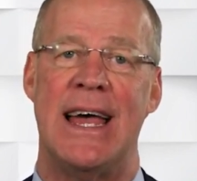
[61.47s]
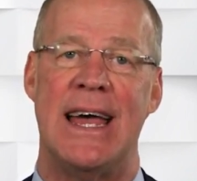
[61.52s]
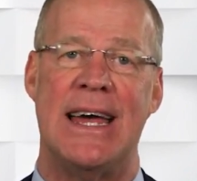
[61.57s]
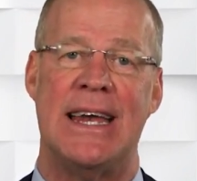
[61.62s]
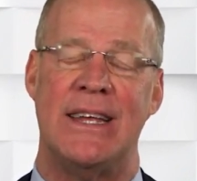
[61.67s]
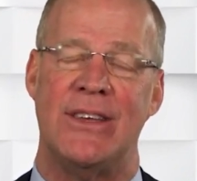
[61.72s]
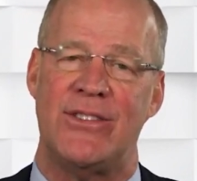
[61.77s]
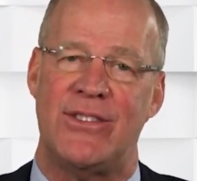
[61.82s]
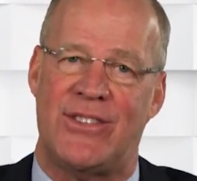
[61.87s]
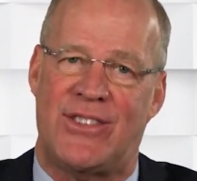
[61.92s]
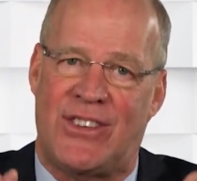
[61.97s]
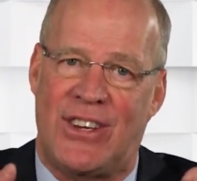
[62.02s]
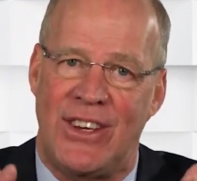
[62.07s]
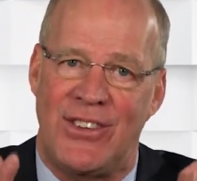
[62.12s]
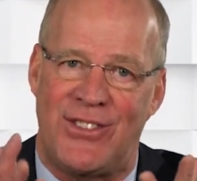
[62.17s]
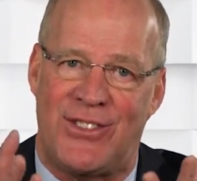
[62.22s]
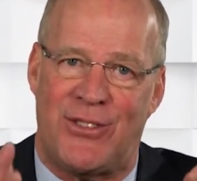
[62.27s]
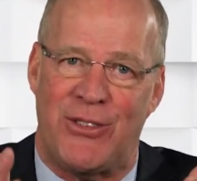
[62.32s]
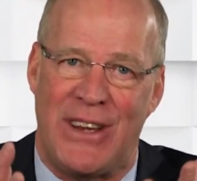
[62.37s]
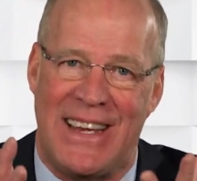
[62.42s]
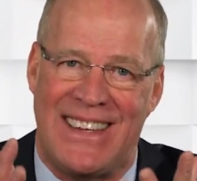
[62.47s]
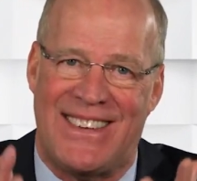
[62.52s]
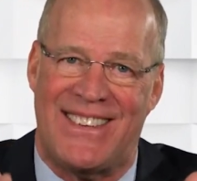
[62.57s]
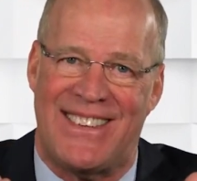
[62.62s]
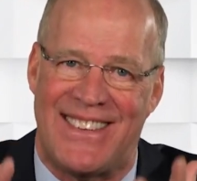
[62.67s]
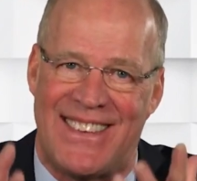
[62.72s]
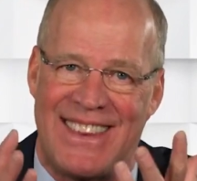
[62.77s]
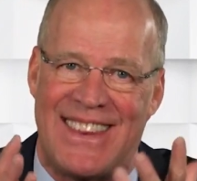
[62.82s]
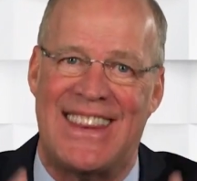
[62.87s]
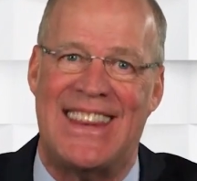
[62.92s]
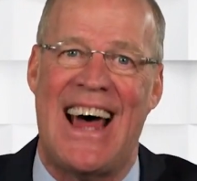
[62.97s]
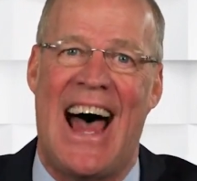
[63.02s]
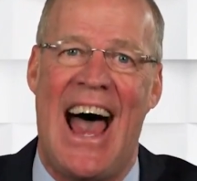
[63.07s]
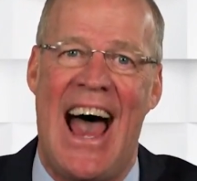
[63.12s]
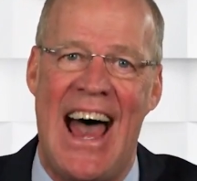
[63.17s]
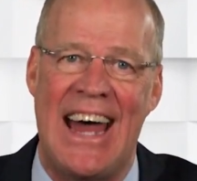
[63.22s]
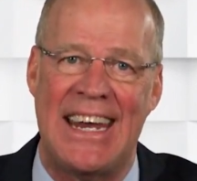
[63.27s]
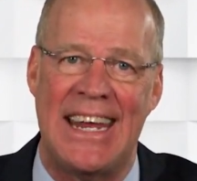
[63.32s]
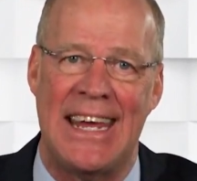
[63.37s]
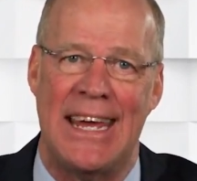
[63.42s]
It's
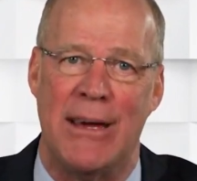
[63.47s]
that